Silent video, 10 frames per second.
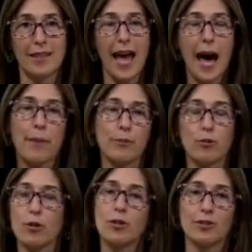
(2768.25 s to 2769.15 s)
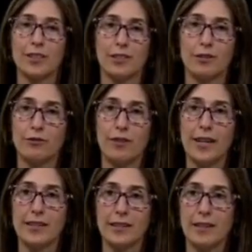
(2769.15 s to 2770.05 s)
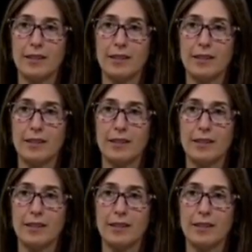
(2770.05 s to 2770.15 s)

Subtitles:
app world and you'll find